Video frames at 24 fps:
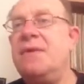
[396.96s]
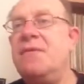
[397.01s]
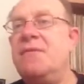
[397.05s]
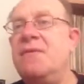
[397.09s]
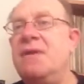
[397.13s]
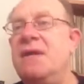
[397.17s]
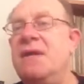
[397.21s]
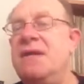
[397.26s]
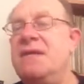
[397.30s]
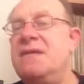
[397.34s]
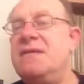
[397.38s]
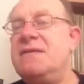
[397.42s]

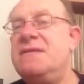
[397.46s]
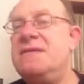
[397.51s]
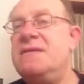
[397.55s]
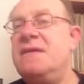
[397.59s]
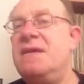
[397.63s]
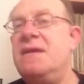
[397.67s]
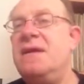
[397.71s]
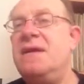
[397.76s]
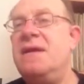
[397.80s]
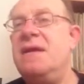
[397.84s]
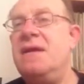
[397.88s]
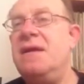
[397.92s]
release
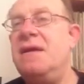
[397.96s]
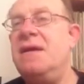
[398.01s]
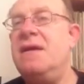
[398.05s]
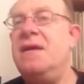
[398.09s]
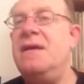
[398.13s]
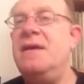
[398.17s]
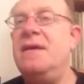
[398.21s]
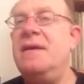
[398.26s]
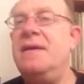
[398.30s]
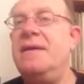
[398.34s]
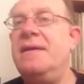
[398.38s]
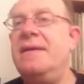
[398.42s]
an
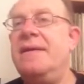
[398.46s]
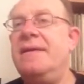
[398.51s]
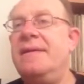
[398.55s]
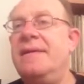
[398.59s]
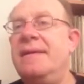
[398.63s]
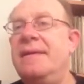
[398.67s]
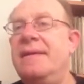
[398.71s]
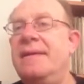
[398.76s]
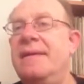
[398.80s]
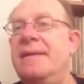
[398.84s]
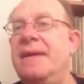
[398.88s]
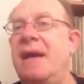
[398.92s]

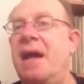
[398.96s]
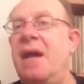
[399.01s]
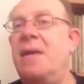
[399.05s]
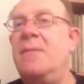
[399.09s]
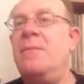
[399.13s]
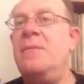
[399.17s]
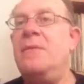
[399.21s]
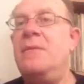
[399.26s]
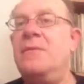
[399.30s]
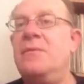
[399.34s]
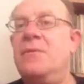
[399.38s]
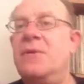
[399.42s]

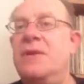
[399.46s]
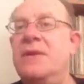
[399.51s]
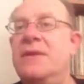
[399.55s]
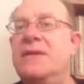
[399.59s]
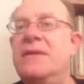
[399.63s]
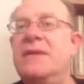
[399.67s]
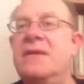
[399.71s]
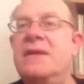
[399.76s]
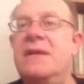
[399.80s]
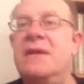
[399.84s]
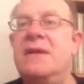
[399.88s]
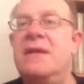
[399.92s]
album with
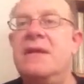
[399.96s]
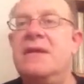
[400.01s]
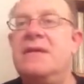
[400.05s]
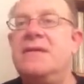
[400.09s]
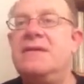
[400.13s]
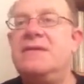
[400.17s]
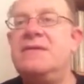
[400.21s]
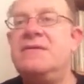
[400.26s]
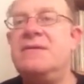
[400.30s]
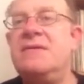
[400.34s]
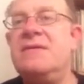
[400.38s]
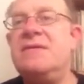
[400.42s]

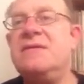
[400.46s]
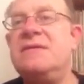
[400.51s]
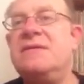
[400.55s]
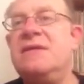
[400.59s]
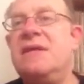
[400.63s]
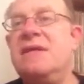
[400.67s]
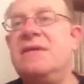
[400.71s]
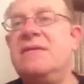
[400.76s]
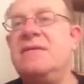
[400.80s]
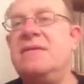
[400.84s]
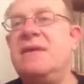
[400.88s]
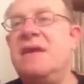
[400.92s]
songs
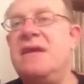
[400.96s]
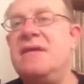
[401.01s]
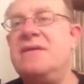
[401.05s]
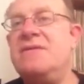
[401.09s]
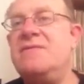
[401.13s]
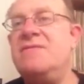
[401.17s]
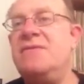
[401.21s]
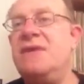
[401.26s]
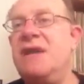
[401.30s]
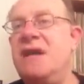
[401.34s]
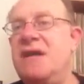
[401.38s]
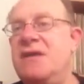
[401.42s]
that has
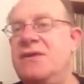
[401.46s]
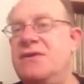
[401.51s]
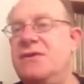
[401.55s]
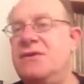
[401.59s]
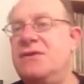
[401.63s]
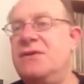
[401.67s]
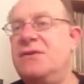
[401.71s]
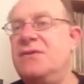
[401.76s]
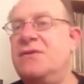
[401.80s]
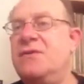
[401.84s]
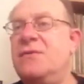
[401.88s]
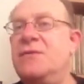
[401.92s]

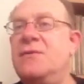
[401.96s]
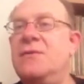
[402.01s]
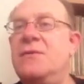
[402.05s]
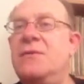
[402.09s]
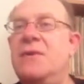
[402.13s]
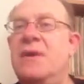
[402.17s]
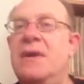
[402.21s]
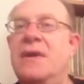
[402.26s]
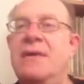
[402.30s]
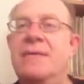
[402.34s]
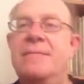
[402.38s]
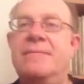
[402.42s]
relation to
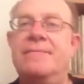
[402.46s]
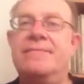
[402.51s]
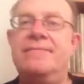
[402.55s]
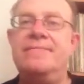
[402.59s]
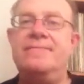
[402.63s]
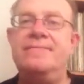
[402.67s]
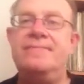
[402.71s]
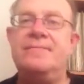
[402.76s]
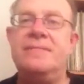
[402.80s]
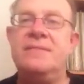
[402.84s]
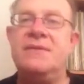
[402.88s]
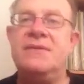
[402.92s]

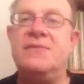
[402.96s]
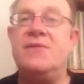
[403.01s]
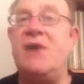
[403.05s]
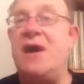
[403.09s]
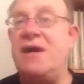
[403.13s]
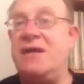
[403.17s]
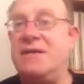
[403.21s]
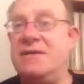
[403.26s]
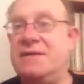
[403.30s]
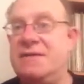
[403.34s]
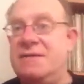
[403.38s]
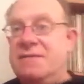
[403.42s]

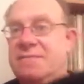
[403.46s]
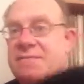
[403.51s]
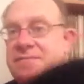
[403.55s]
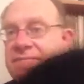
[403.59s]
drugs.